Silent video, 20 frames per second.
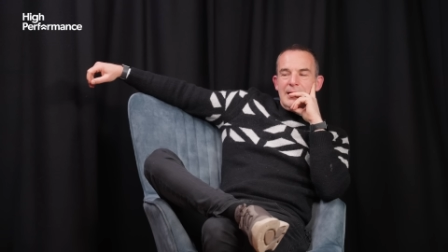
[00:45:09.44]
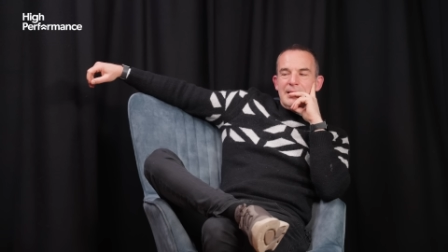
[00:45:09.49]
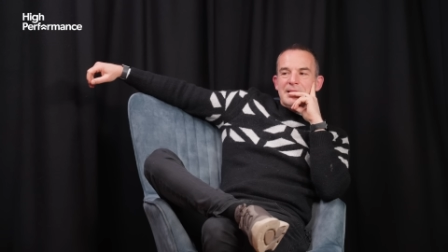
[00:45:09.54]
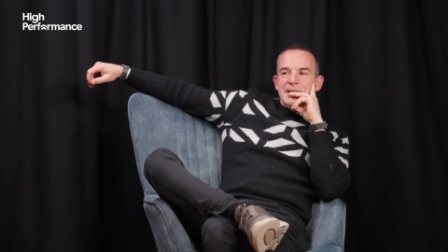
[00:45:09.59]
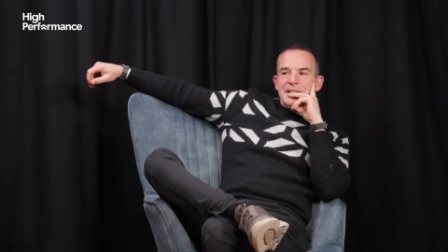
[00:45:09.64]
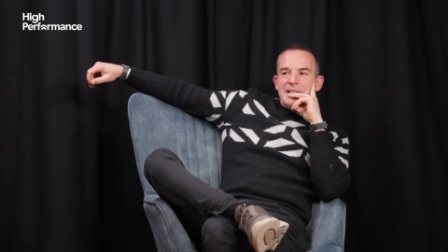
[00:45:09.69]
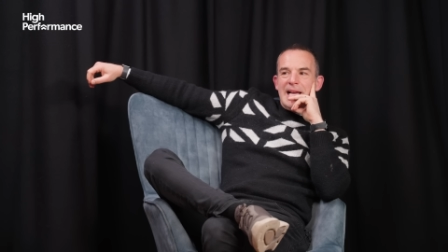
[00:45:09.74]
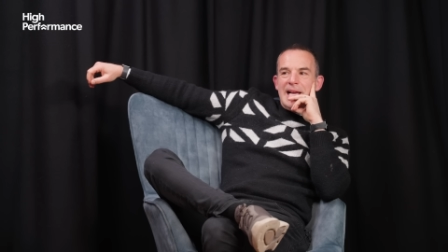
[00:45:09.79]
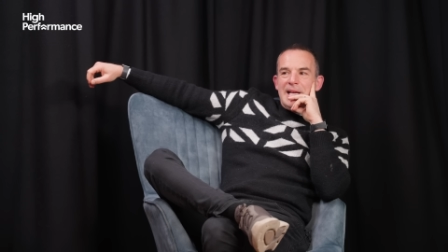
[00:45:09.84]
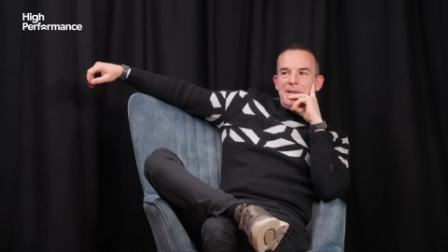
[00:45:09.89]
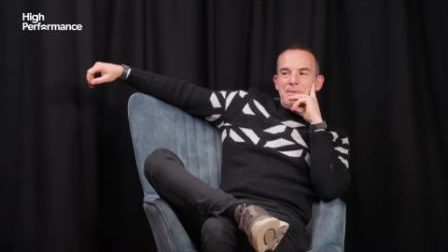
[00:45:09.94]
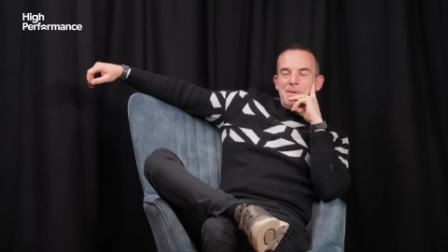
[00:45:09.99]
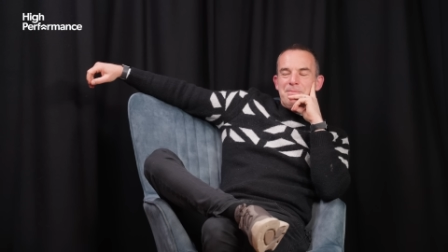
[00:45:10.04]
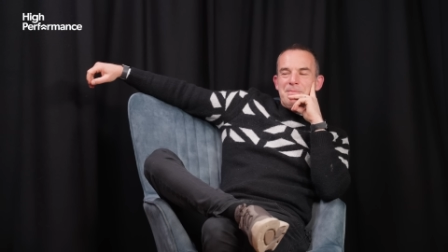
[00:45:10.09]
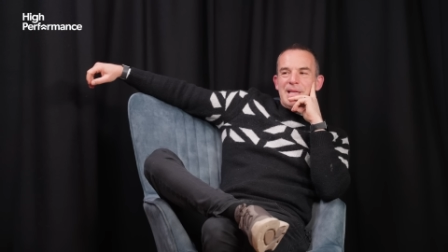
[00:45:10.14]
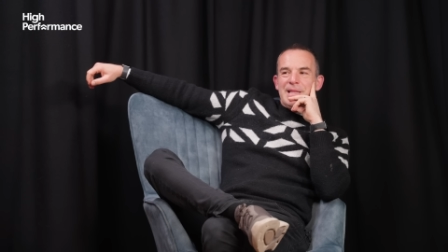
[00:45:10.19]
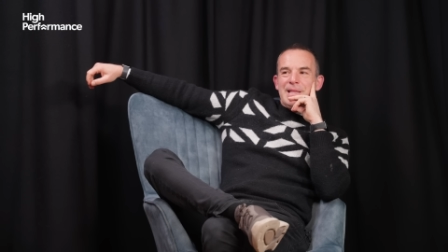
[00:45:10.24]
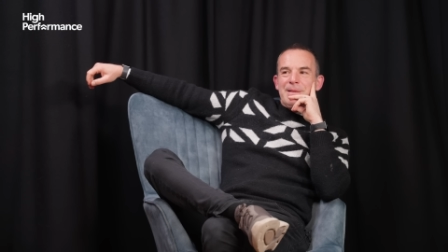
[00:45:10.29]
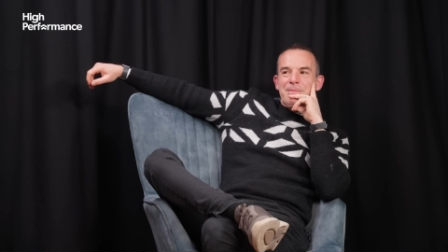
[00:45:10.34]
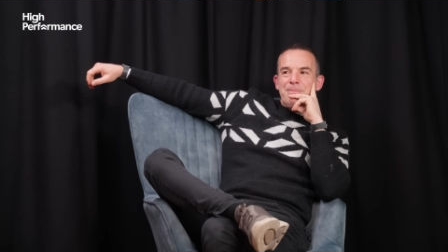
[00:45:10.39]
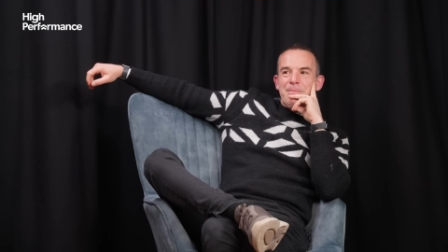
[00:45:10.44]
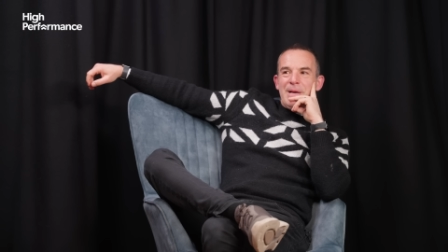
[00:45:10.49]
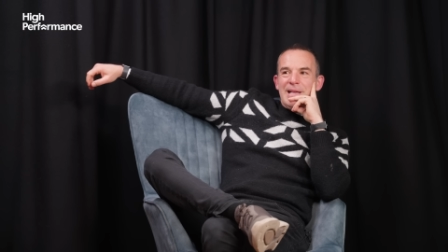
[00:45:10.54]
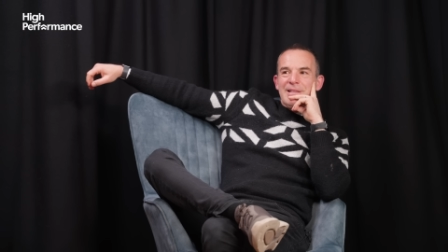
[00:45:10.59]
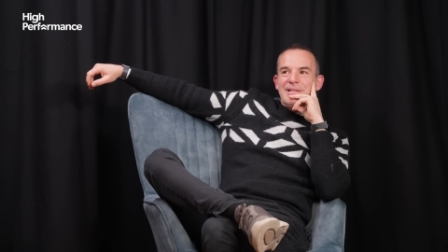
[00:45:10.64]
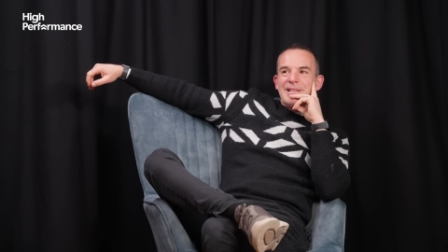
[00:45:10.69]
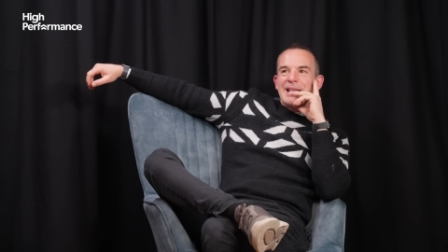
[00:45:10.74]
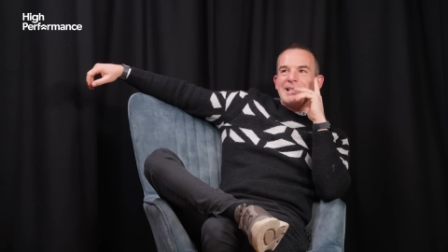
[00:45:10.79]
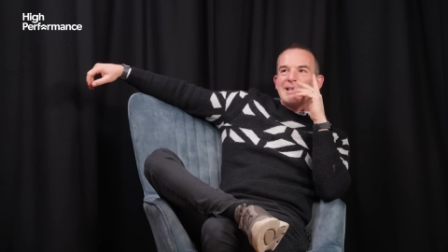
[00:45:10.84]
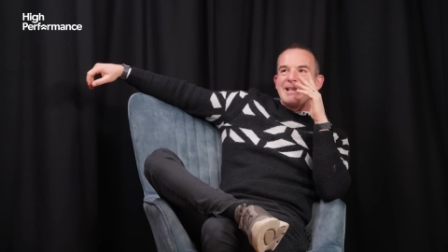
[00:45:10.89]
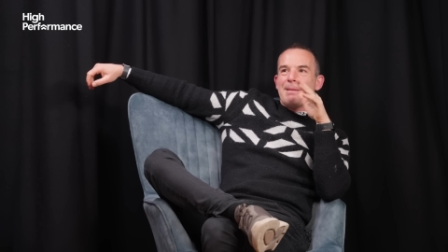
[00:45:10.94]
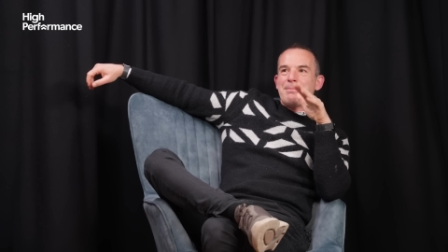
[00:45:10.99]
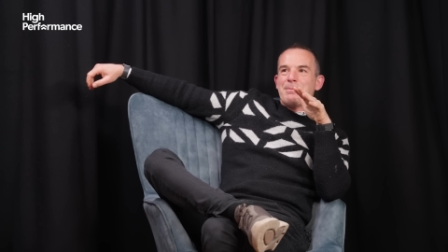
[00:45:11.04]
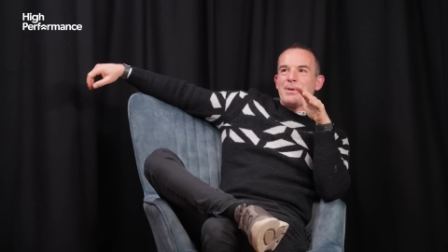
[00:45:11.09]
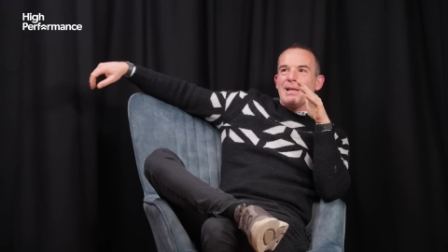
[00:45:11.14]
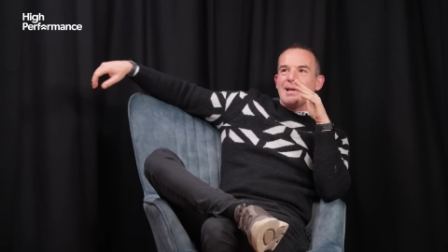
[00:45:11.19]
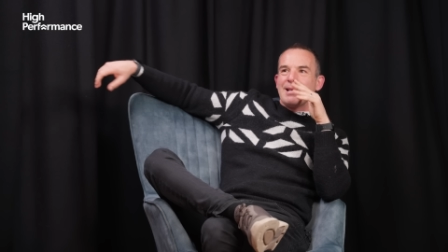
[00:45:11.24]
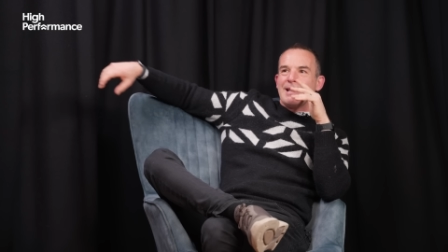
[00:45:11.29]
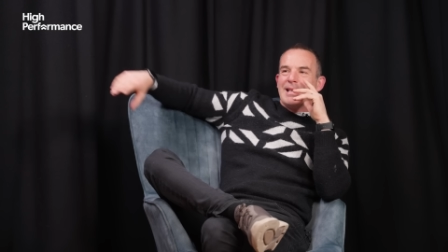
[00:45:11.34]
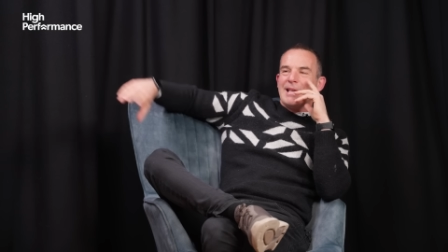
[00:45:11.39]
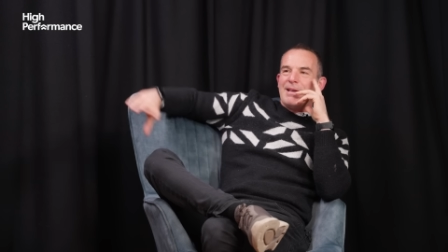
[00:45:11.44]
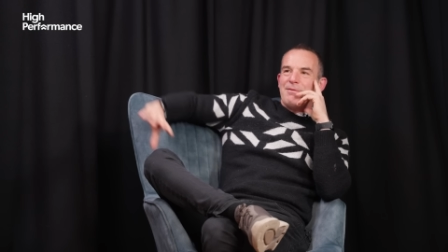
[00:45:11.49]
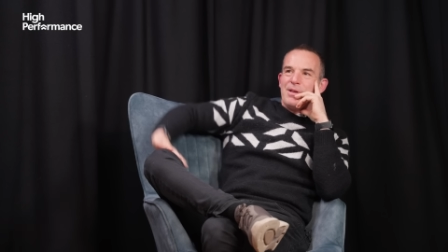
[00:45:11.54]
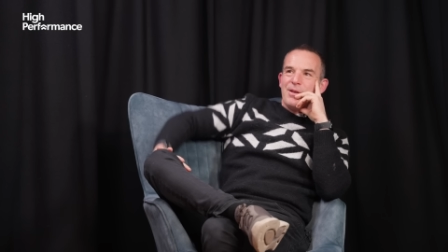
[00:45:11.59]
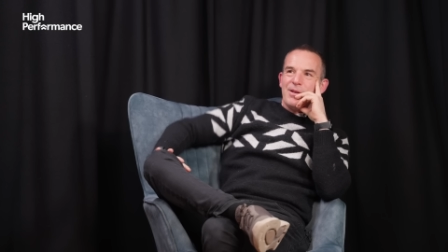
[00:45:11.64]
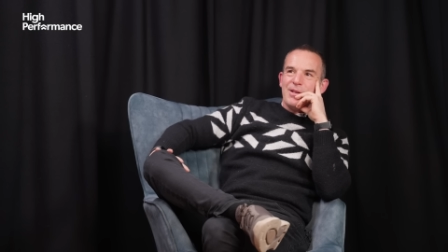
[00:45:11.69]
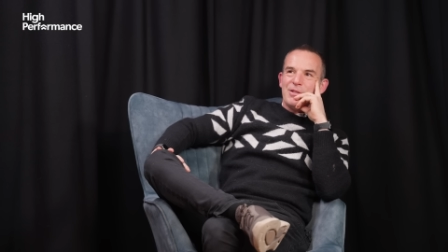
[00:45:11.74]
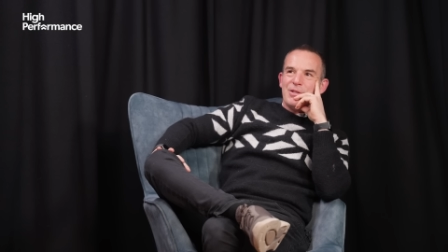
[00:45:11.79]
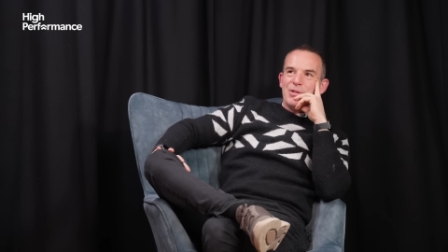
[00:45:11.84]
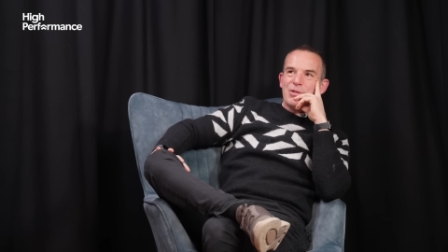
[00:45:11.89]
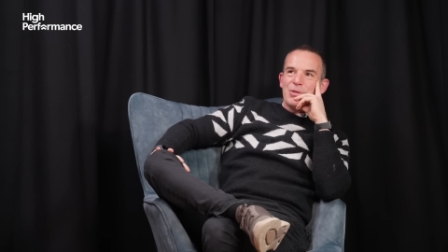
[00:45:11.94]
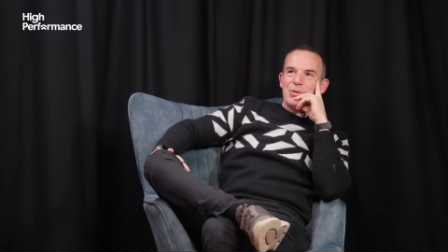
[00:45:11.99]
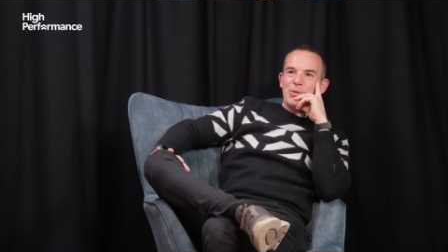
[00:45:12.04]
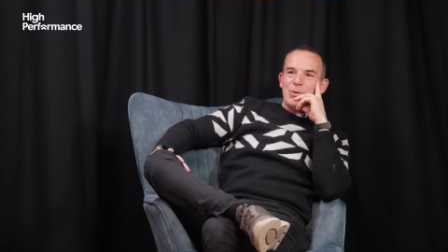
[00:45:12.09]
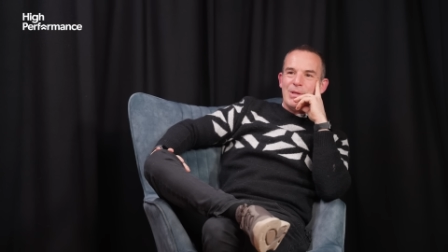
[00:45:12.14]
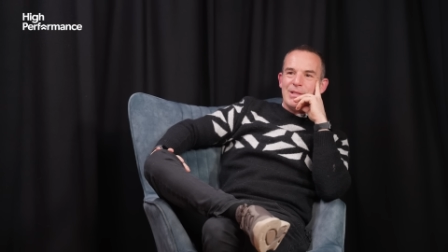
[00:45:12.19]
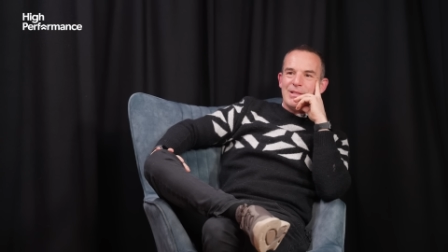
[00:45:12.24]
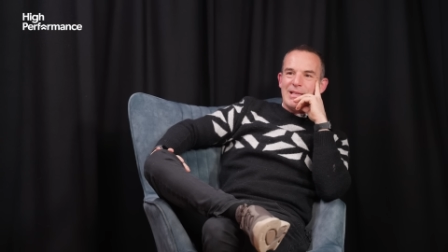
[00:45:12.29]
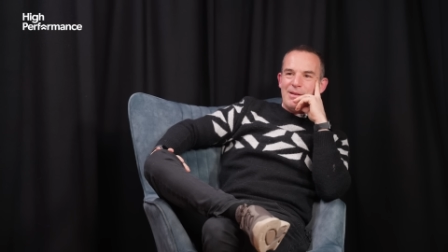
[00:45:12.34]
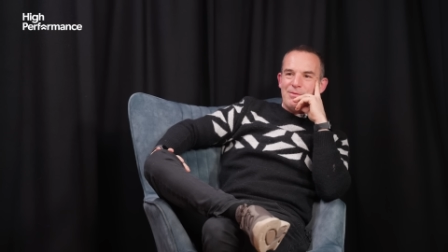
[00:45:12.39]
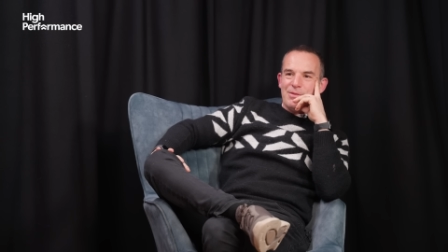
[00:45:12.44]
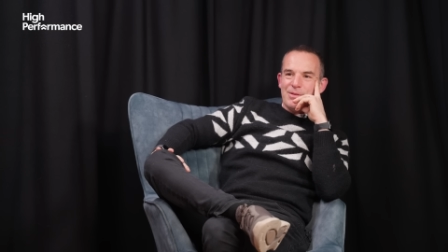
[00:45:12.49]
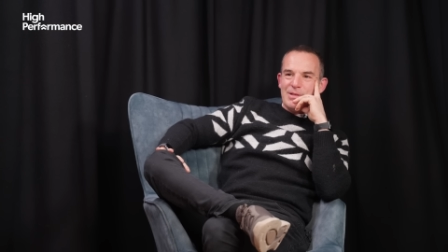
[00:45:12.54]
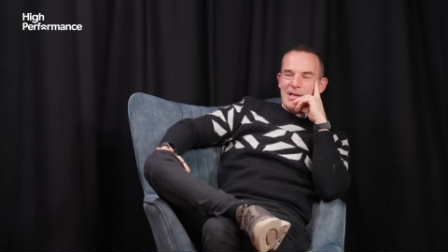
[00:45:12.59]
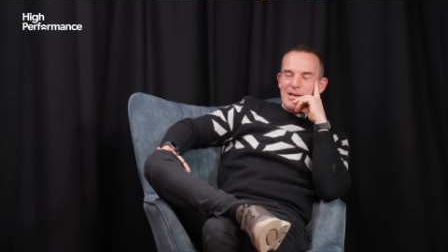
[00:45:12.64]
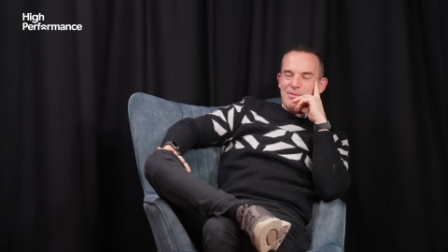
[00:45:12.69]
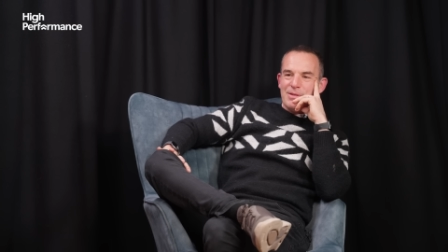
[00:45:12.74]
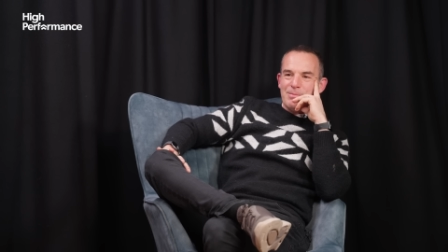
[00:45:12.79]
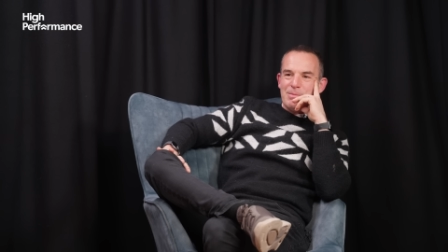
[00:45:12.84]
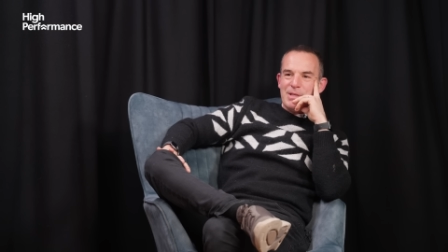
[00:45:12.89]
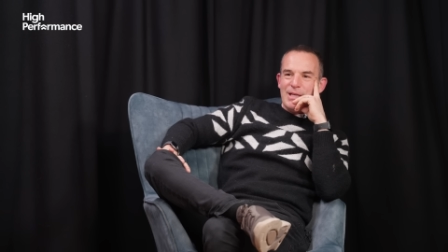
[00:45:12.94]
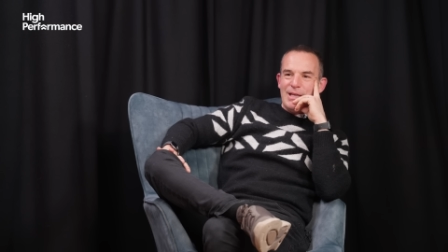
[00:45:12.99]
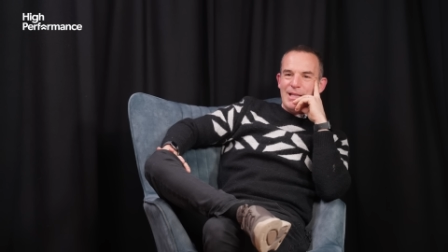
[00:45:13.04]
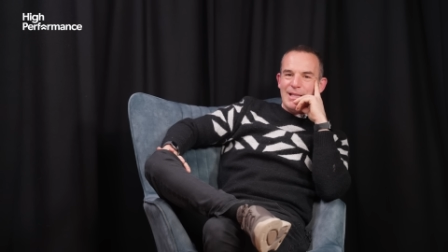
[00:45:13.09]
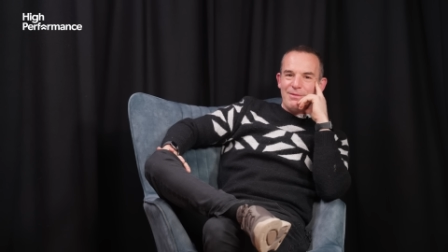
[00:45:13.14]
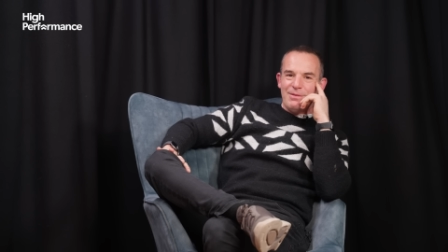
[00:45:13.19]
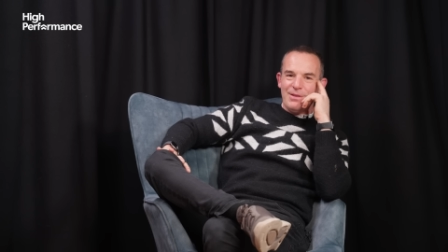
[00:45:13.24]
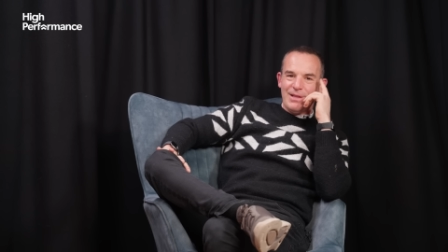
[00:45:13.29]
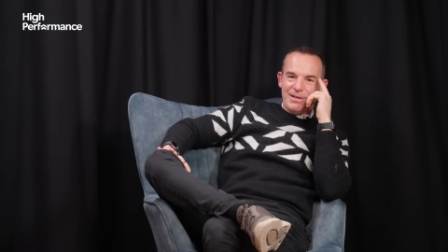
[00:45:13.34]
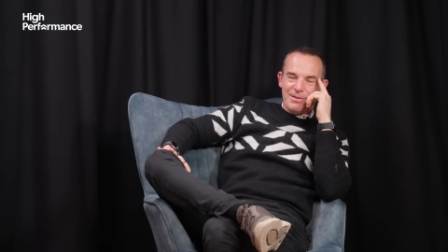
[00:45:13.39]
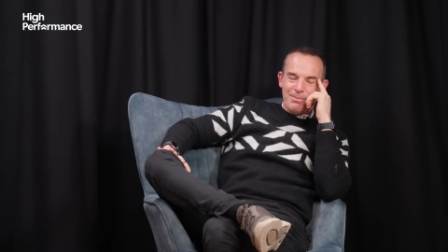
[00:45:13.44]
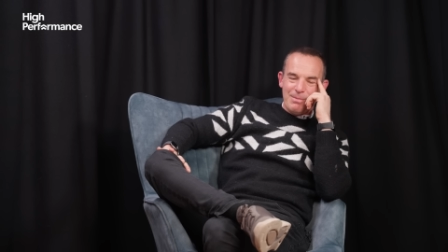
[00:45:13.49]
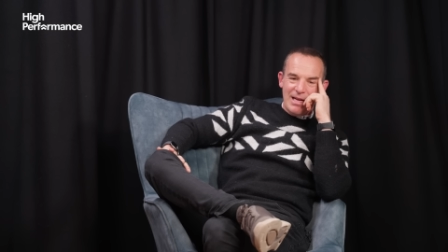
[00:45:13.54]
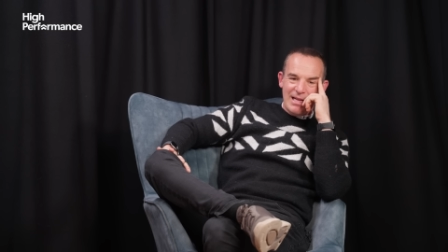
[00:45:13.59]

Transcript: It stayed with me. The best example I can give you, because you should always have have some colour for this.